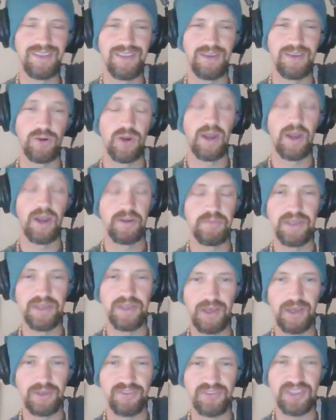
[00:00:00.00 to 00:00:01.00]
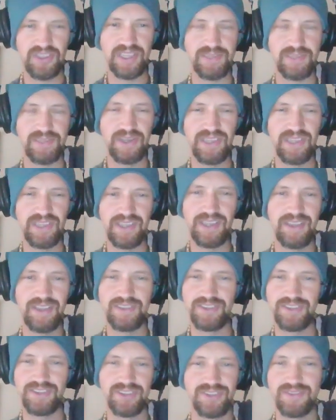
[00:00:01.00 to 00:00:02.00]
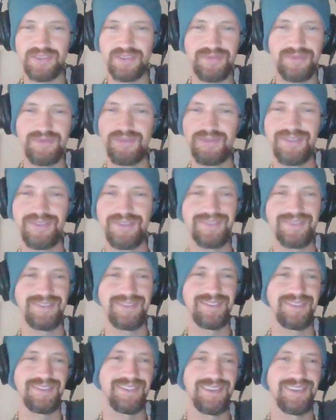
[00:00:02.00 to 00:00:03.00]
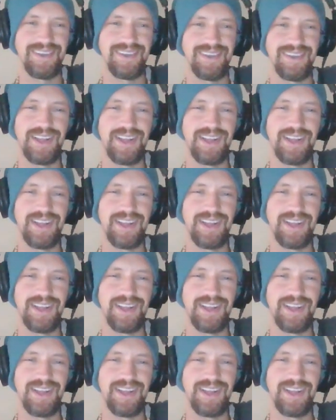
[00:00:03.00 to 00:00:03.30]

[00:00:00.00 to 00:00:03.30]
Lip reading: or $100 million of today's money, and then just it